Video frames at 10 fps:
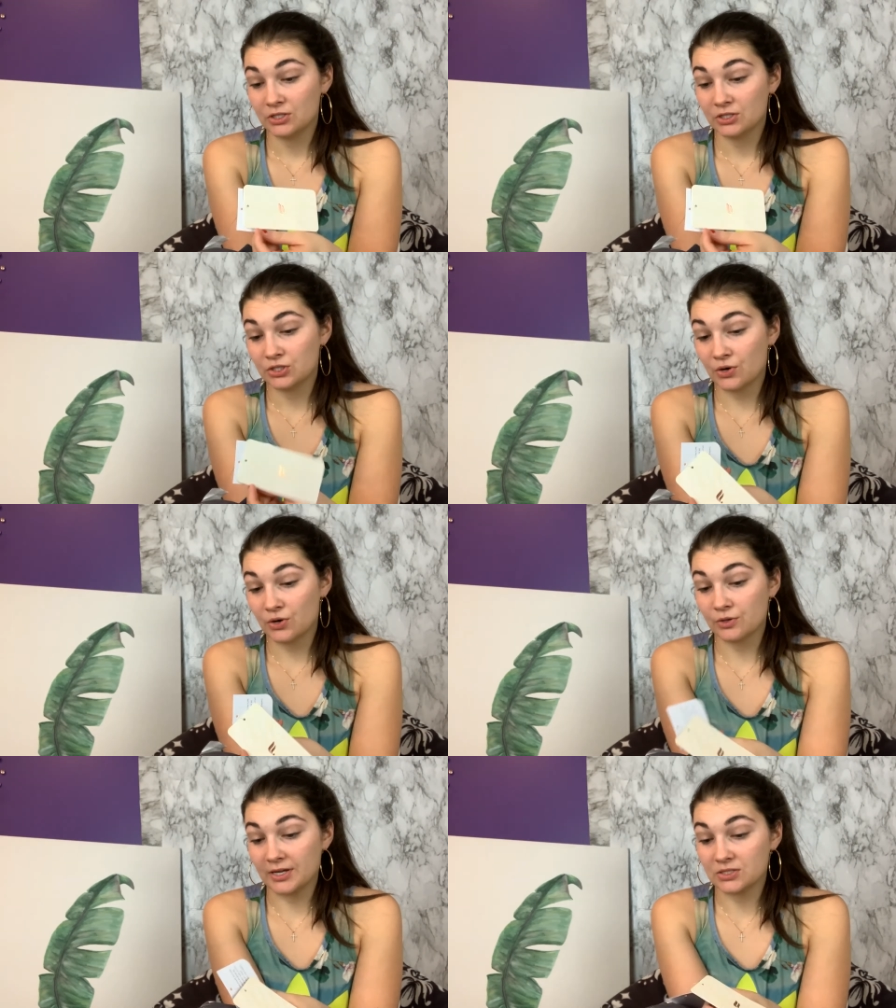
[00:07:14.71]
So
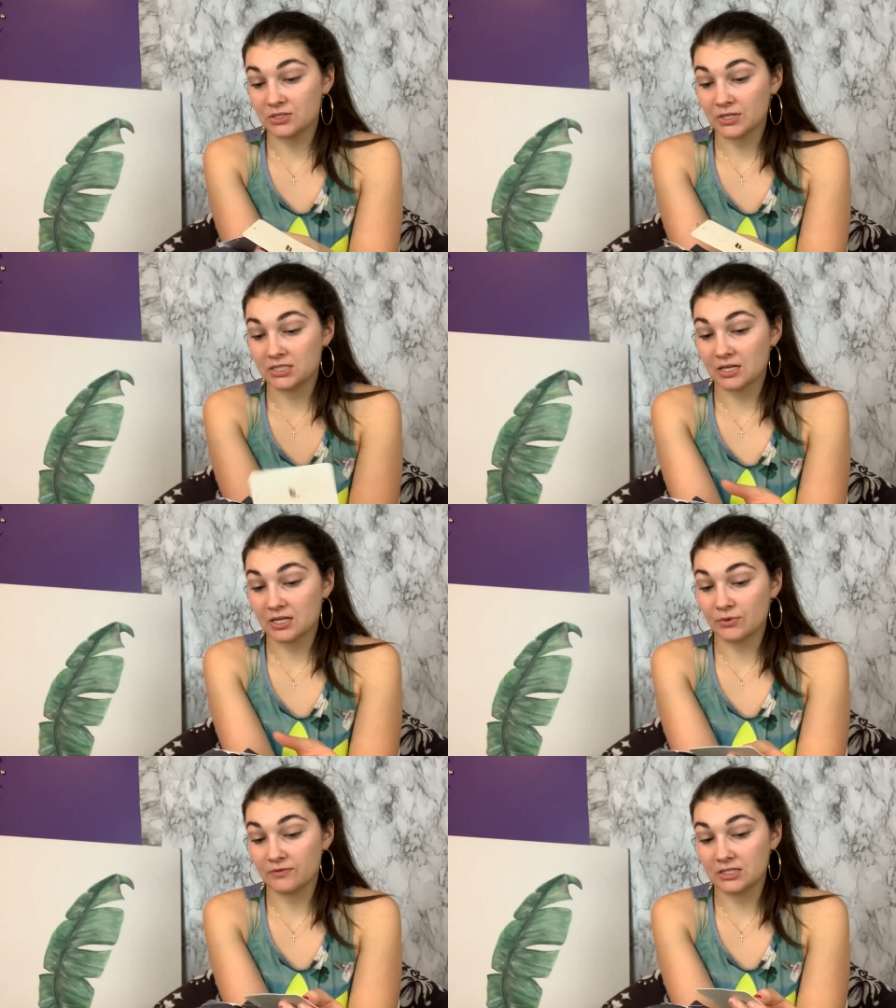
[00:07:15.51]
the best way to get
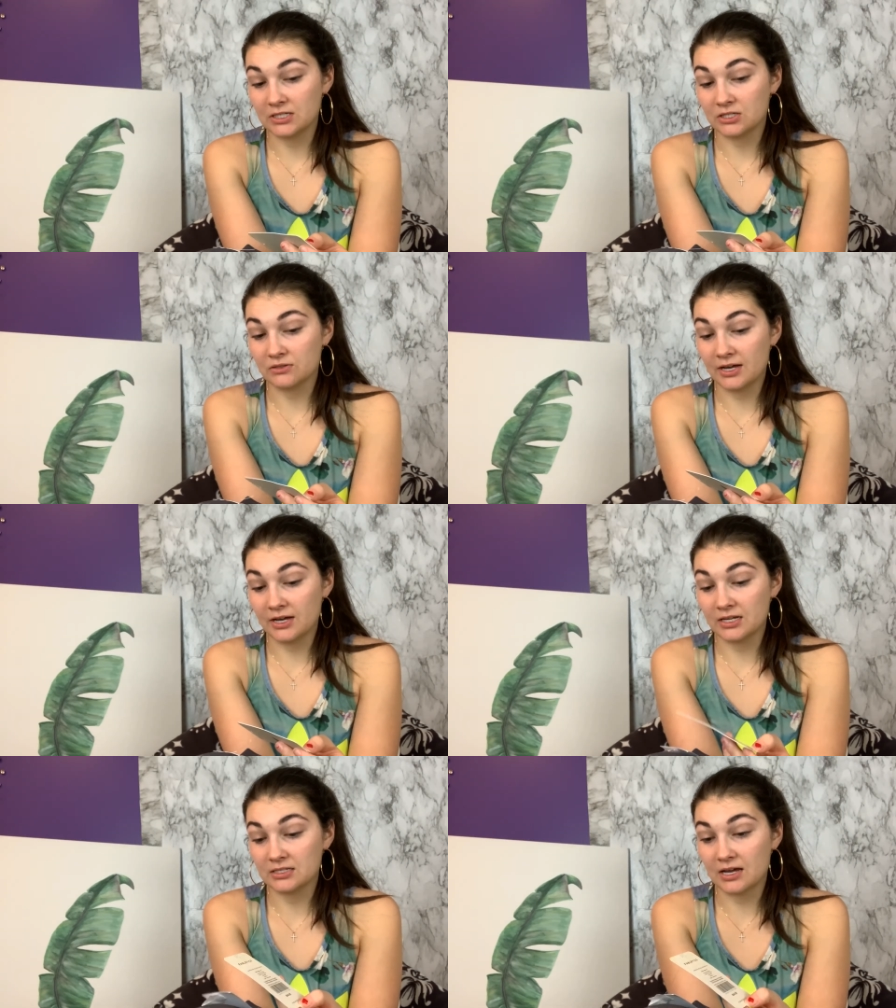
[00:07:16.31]
motivated to do
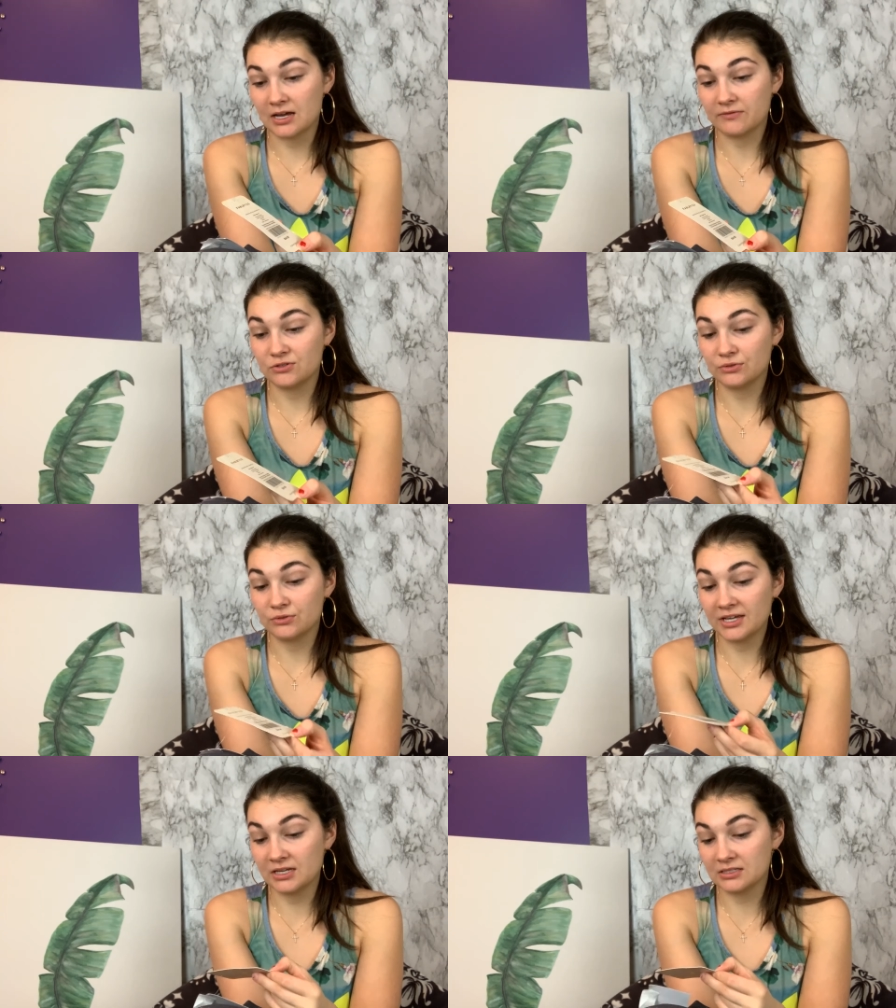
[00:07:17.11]
that is have new
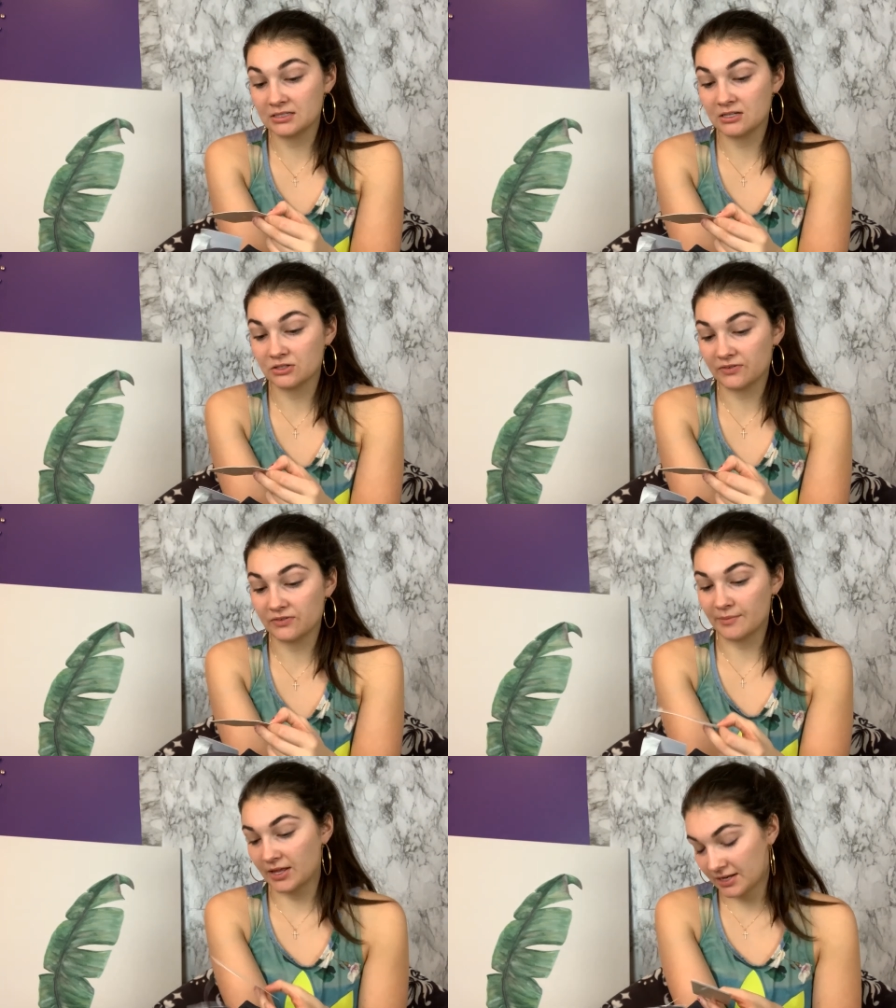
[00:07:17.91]
leggings. These are
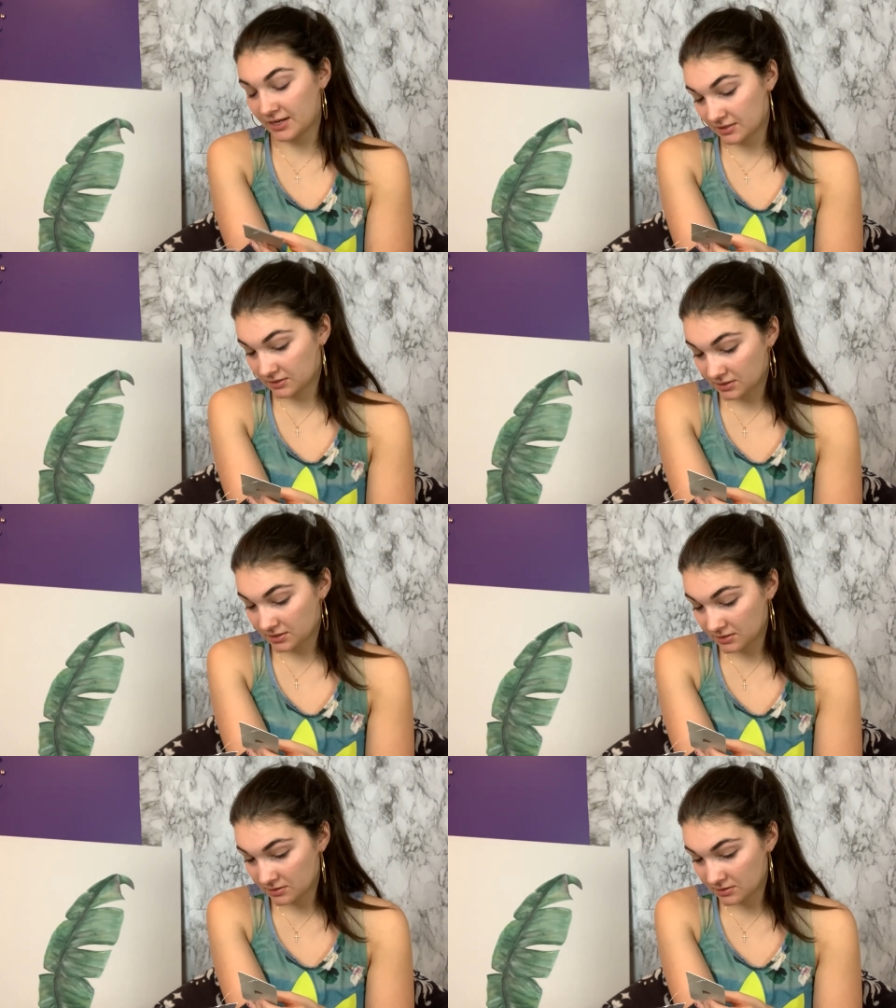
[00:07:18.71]
Fabletics.